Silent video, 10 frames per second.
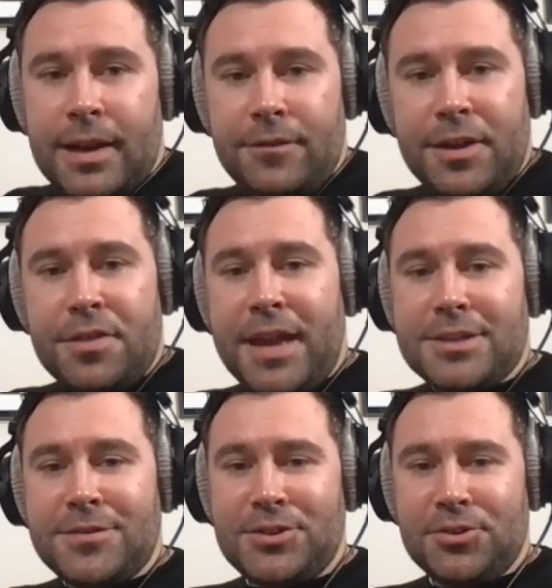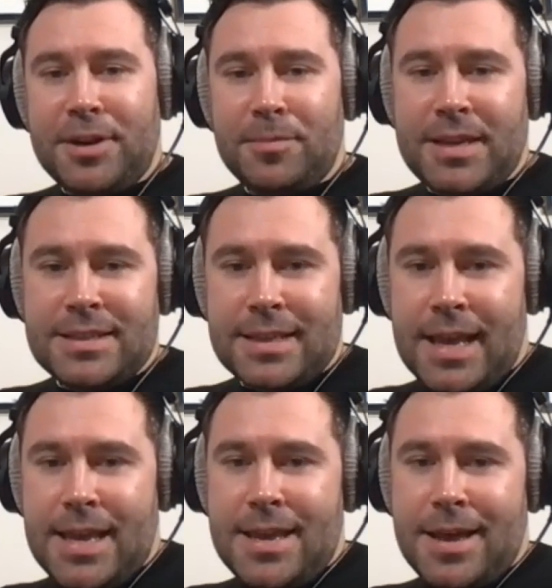Olivia, thanks for joining me
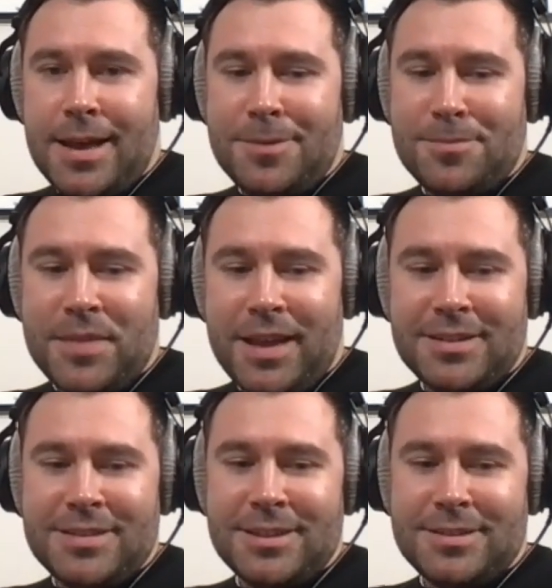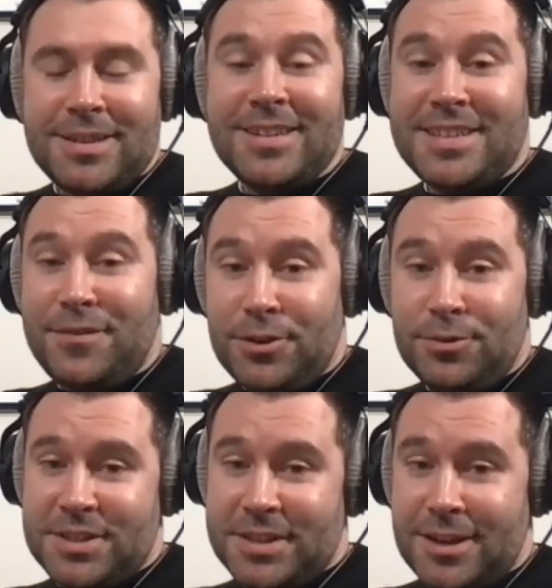today under
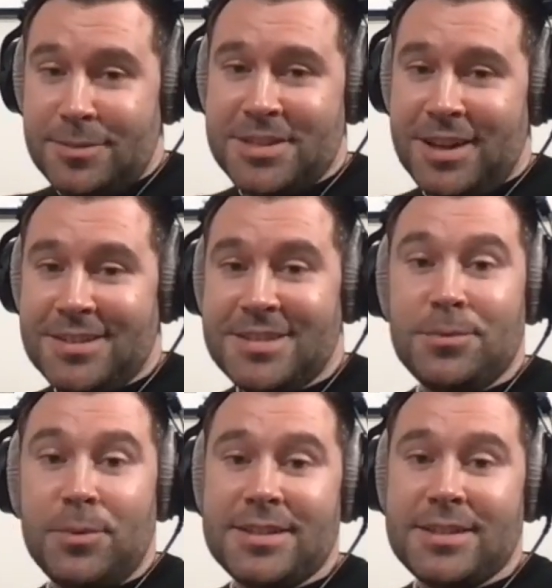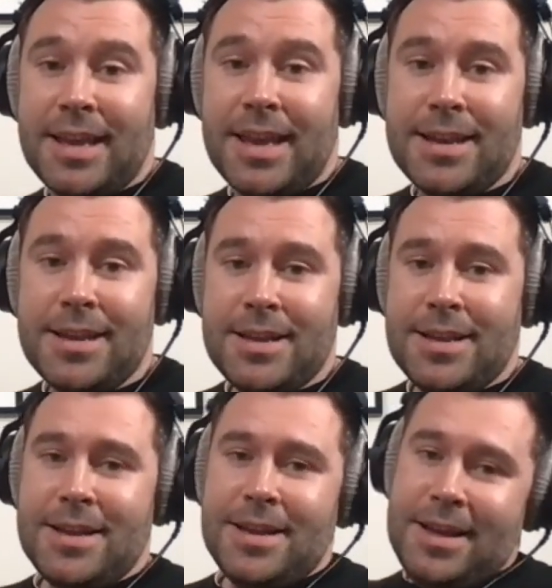difficult circumstances once again.
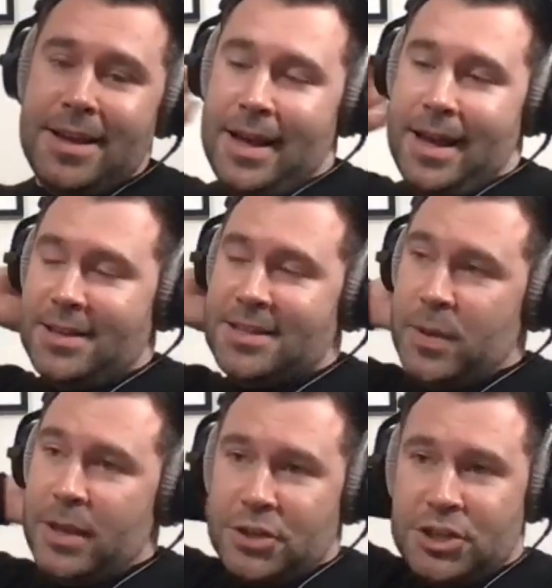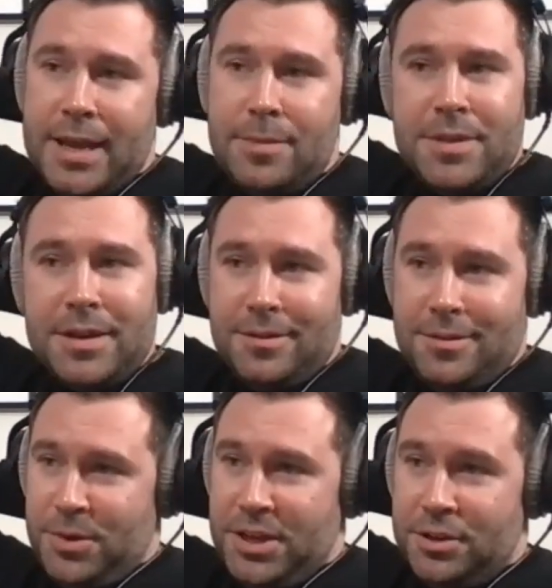It's a bit of a shame
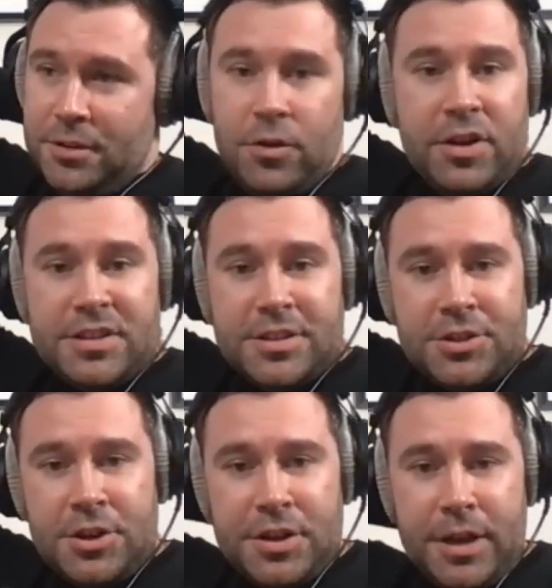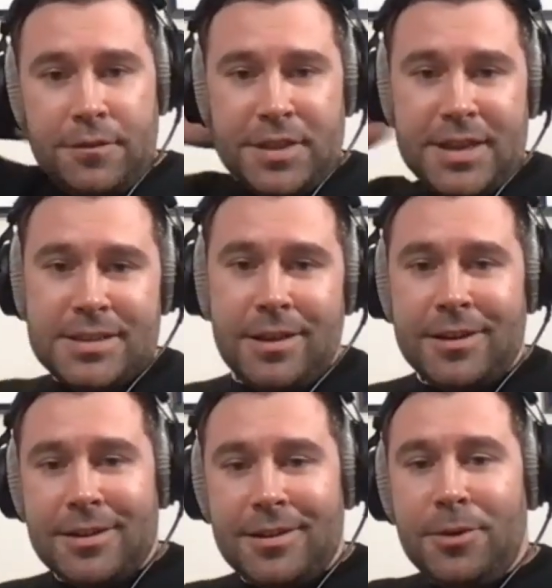that we couldn't have got into the studio for this
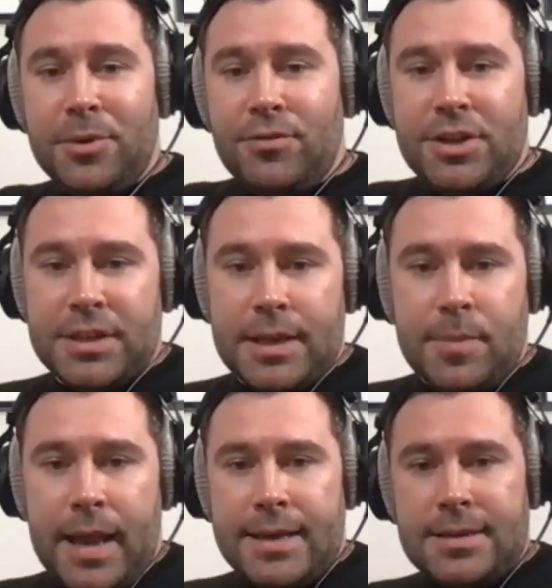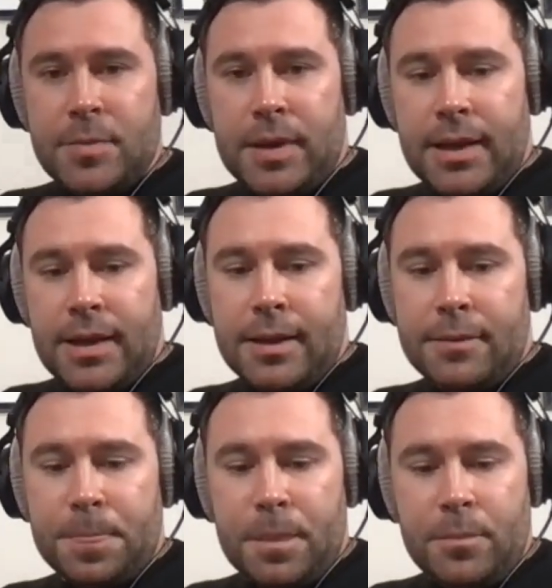like we originally planned,
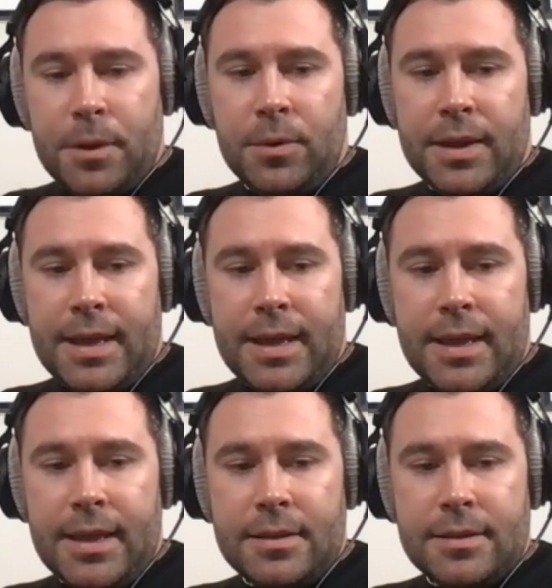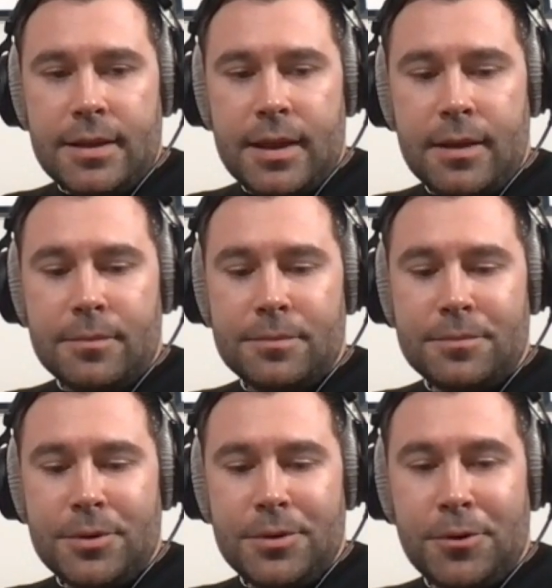but we're here,
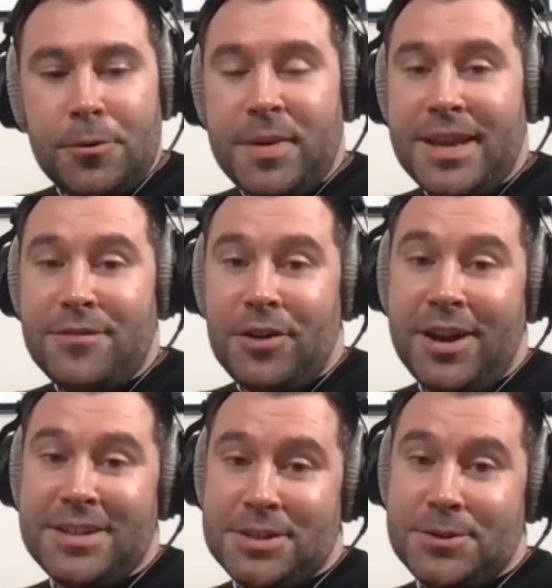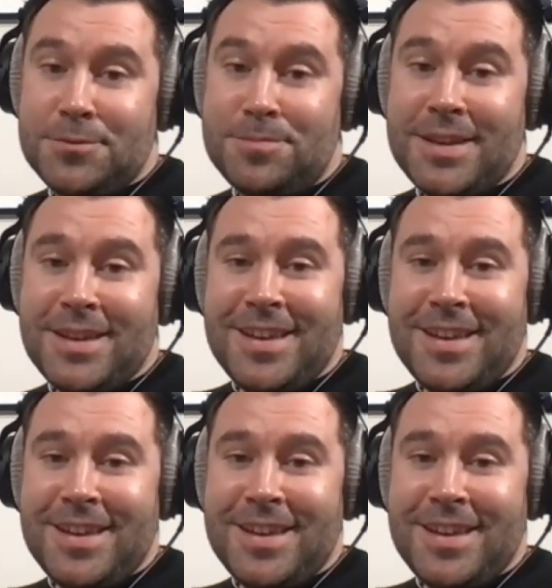albeit via Zoom.